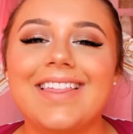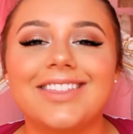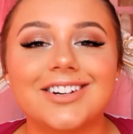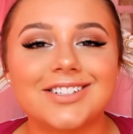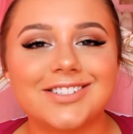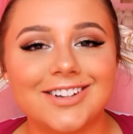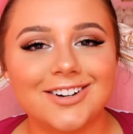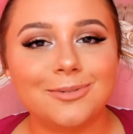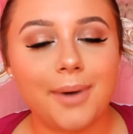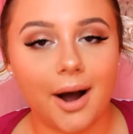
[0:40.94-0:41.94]
they're
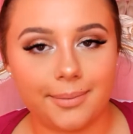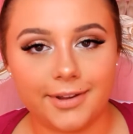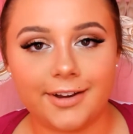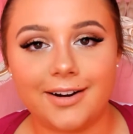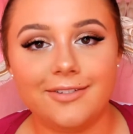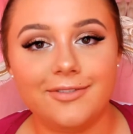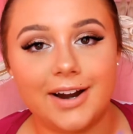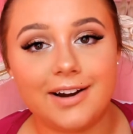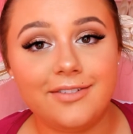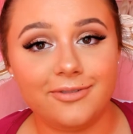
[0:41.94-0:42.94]
so popular and
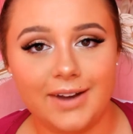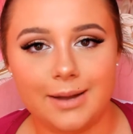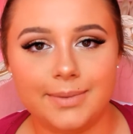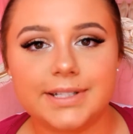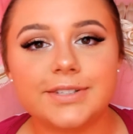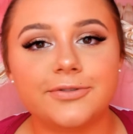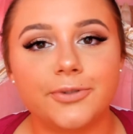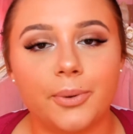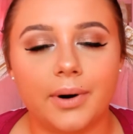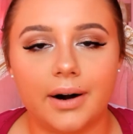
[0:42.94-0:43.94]
very famous
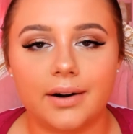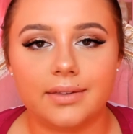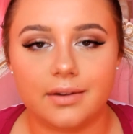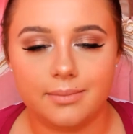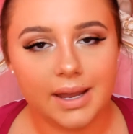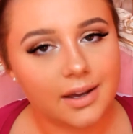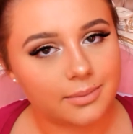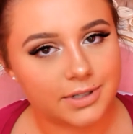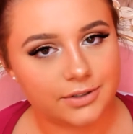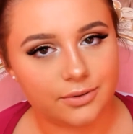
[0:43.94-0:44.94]
for their
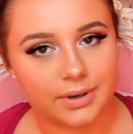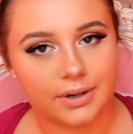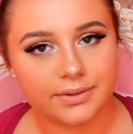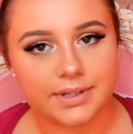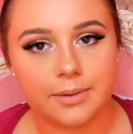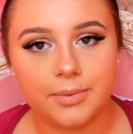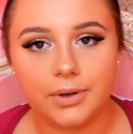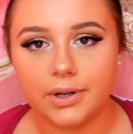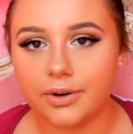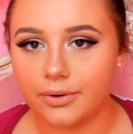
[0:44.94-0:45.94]
makeup tutorials, like
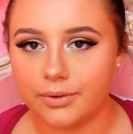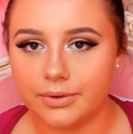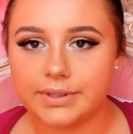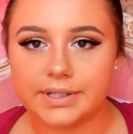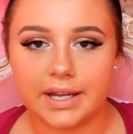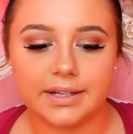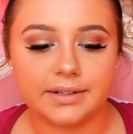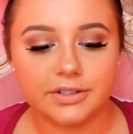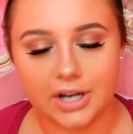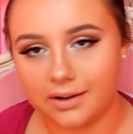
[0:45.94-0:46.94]
beauty gurus
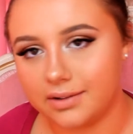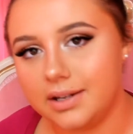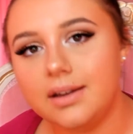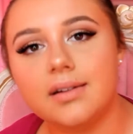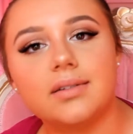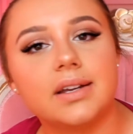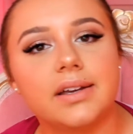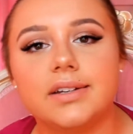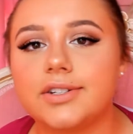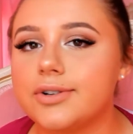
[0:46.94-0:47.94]
like Jaclyn Hill,
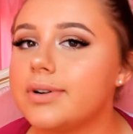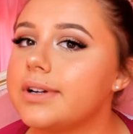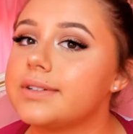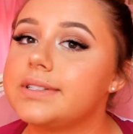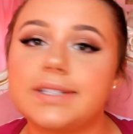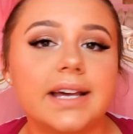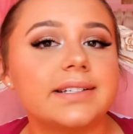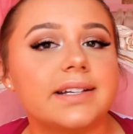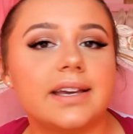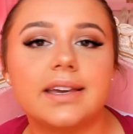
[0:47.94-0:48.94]
Nikki Tutorials,
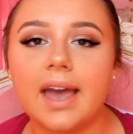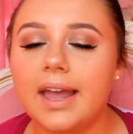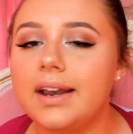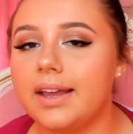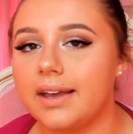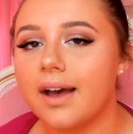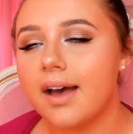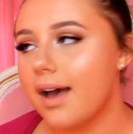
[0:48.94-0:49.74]
Desi, Katie.